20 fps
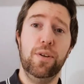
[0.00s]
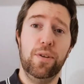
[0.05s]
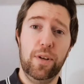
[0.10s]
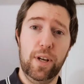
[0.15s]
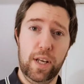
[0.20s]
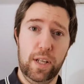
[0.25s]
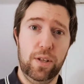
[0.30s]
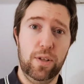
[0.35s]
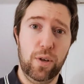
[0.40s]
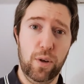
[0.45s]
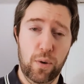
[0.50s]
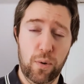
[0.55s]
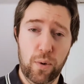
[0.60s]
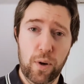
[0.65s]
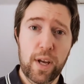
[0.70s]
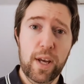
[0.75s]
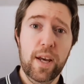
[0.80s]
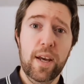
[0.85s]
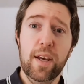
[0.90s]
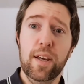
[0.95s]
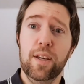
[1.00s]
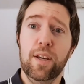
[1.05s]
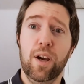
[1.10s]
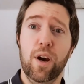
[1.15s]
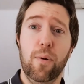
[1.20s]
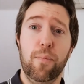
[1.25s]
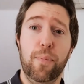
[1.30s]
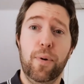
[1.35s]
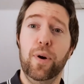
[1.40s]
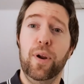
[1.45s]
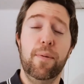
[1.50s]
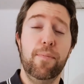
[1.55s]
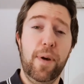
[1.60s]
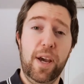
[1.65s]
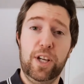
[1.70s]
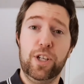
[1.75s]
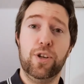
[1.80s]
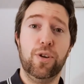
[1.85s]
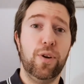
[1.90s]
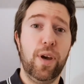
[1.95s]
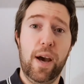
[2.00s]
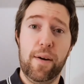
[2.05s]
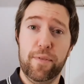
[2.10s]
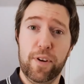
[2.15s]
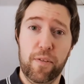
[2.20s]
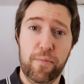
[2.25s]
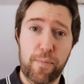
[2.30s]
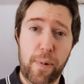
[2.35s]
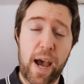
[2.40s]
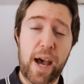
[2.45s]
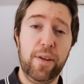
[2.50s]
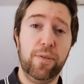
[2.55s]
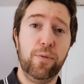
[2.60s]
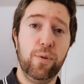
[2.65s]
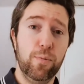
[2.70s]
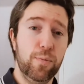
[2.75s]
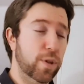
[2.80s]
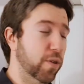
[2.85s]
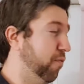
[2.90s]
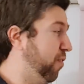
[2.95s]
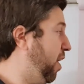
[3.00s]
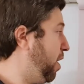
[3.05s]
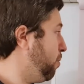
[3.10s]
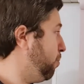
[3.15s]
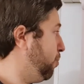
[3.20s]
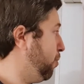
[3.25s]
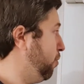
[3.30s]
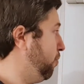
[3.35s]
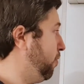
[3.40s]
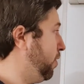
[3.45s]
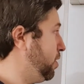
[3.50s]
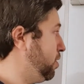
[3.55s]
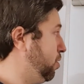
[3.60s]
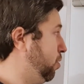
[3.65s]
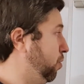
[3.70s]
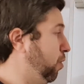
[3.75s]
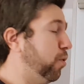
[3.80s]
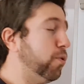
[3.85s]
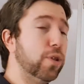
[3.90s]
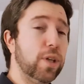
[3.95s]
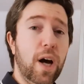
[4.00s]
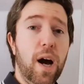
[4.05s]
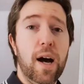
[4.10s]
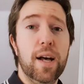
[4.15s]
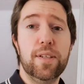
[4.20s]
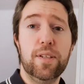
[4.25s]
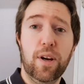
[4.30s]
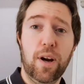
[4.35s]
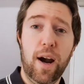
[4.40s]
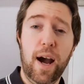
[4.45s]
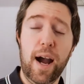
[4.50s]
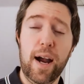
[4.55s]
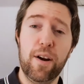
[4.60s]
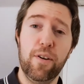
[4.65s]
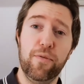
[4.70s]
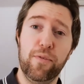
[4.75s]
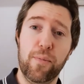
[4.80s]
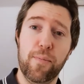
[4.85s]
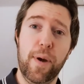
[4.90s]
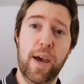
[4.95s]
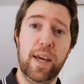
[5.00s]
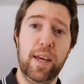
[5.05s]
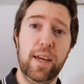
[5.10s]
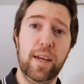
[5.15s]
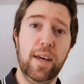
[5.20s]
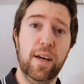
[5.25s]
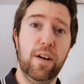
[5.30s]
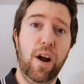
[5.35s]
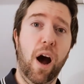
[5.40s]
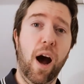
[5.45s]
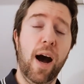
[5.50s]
You need to, you know, make sure you have enough bathrooms, the fireproofing. So those costs are higher for making it.